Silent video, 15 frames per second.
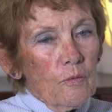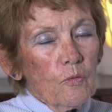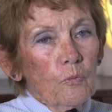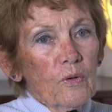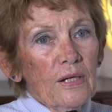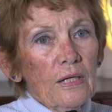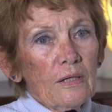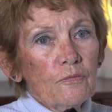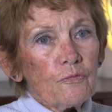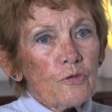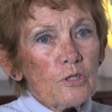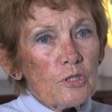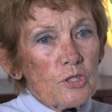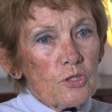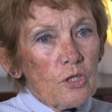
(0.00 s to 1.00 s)
When I
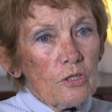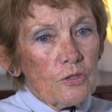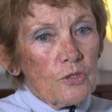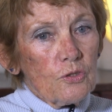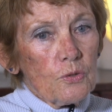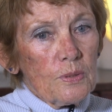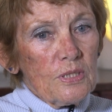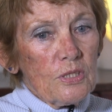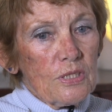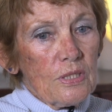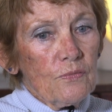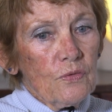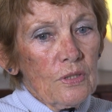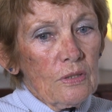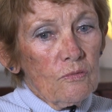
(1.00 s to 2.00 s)
first started
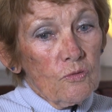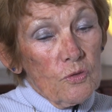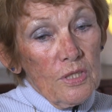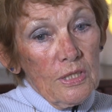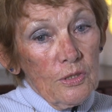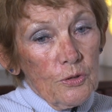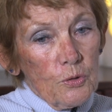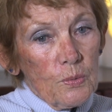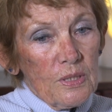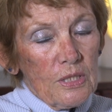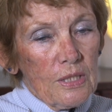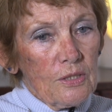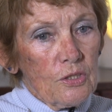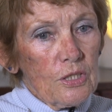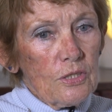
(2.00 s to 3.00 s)
27, nearly
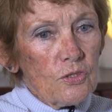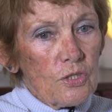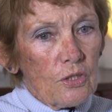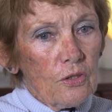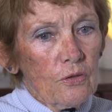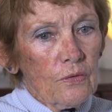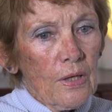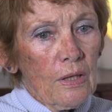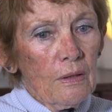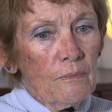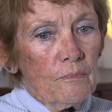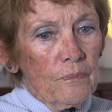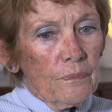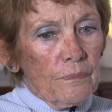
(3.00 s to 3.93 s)
28 years ago now,